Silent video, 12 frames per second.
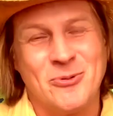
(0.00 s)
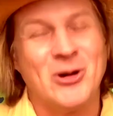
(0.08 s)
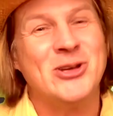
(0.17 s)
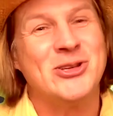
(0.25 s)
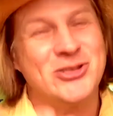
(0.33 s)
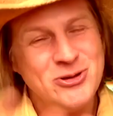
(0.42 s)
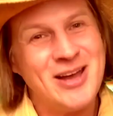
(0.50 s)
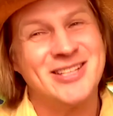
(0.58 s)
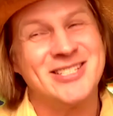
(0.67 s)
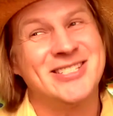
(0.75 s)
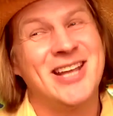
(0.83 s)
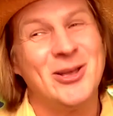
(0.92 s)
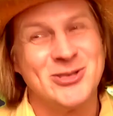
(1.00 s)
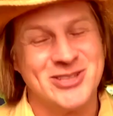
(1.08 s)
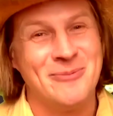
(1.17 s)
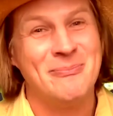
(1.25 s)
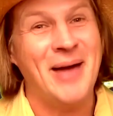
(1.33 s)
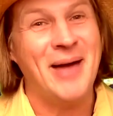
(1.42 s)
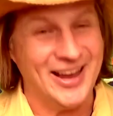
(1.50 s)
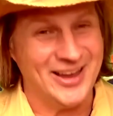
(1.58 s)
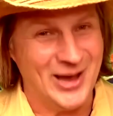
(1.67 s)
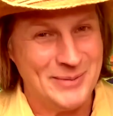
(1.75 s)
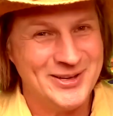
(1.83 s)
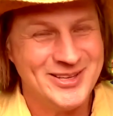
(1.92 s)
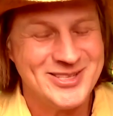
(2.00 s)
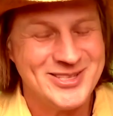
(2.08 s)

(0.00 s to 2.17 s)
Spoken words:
Whereas you've got a Telcel backup.